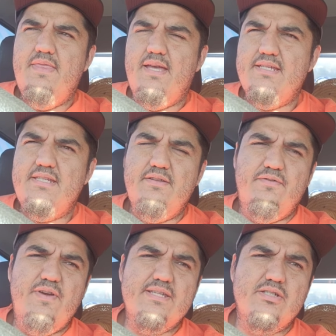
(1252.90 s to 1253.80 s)
I see the
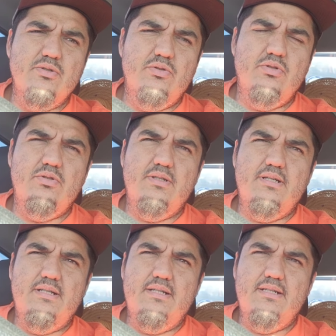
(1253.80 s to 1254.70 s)
Festool
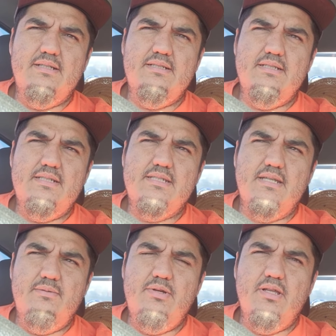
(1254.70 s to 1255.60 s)
uh, it's
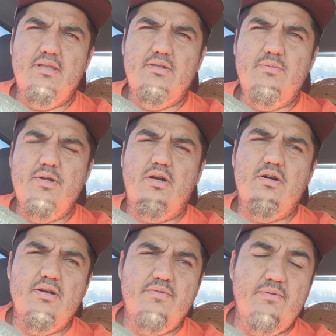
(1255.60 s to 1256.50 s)
gonna be a little bit
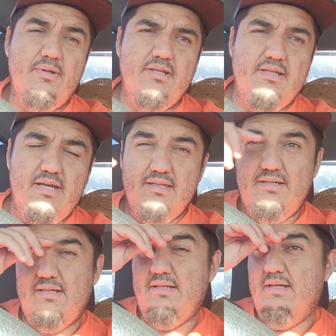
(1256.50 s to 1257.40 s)
harder for me to dial
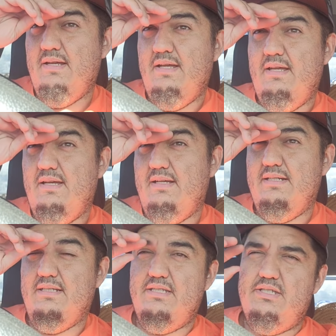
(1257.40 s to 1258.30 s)
it in
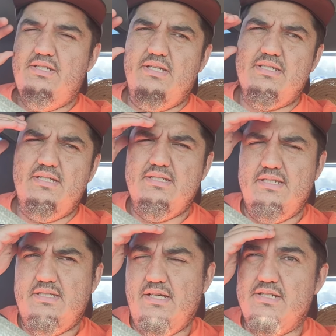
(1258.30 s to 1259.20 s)
uh, just because
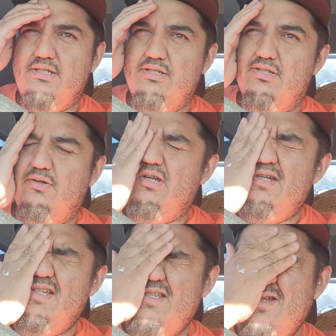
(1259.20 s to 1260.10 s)
the suction is so
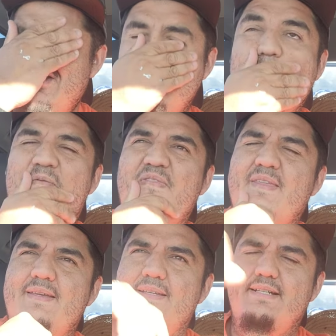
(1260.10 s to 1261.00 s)
good
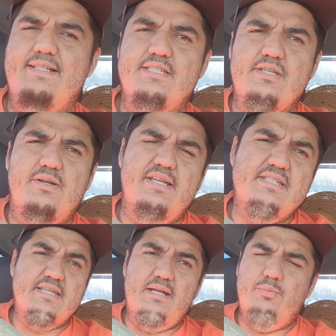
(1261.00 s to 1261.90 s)
uh, so I
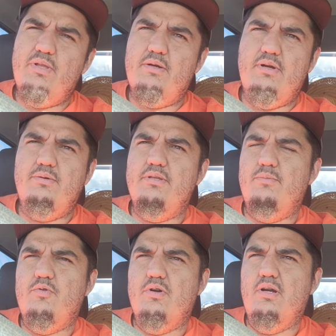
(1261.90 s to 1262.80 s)
got to play around with
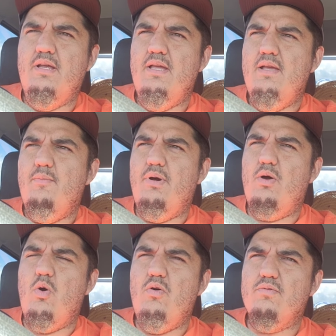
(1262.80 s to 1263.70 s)
it more
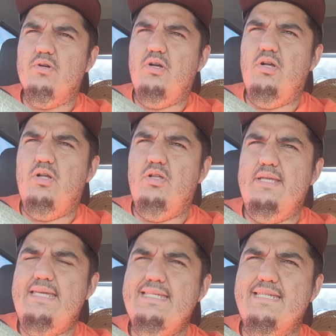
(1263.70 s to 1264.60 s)
but
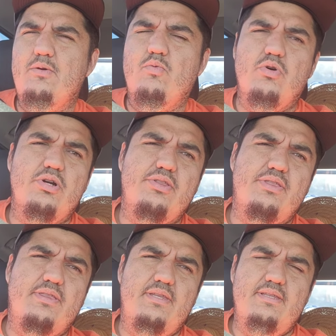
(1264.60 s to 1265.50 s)
overall is it
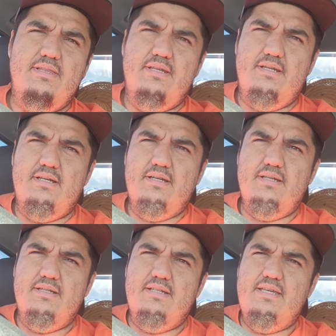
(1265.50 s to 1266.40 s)
worth
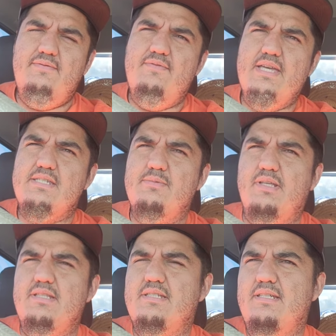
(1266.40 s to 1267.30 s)
the
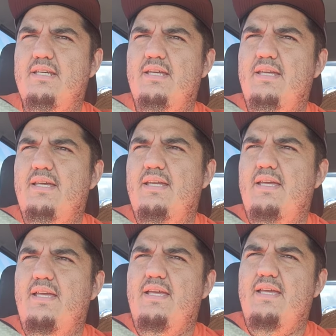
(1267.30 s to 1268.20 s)
investment
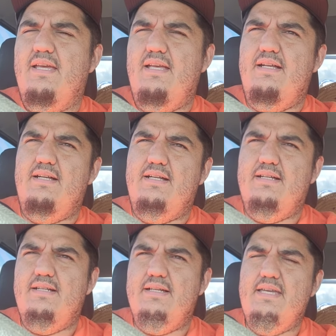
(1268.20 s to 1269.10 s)

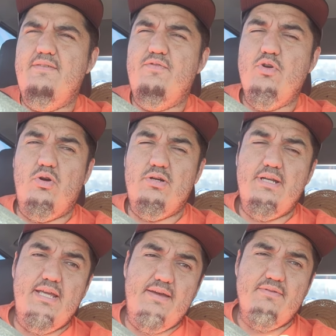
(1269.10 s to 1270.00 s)
uh, if you
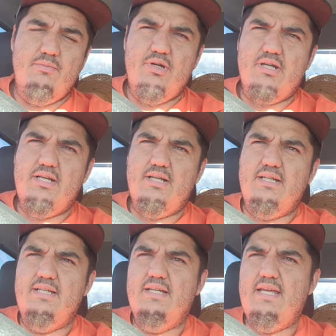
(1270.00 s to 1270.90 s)
already have the
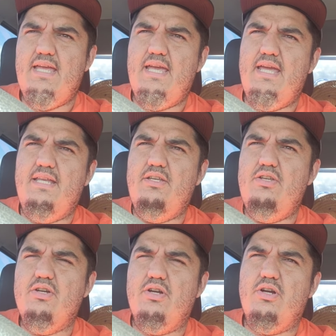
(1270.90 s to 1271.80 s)
Mirka and
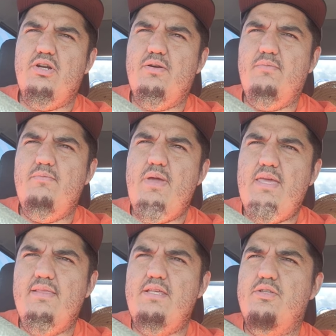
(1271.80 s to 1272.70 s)
you're
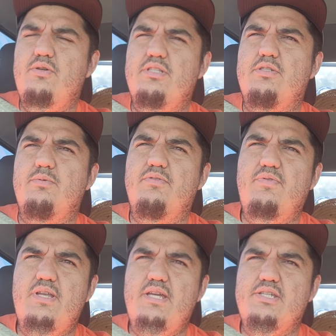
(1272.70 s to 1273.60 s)
mainly doing smooth
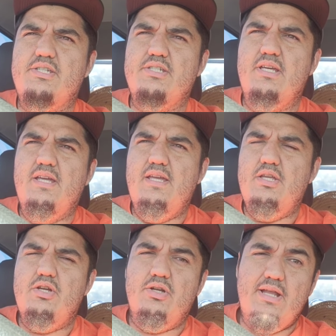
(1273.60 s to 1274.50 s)
finish
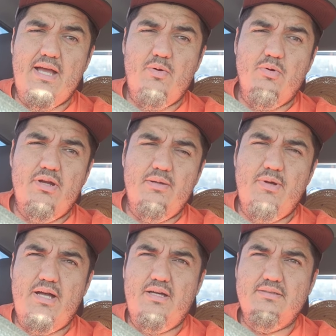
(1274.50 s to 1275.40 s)
you're not worried
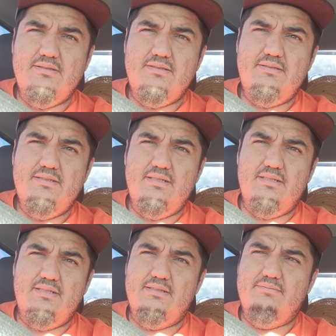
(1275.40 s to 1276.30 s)
about
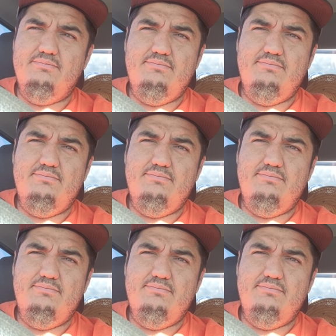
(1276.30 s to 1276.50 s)
uh,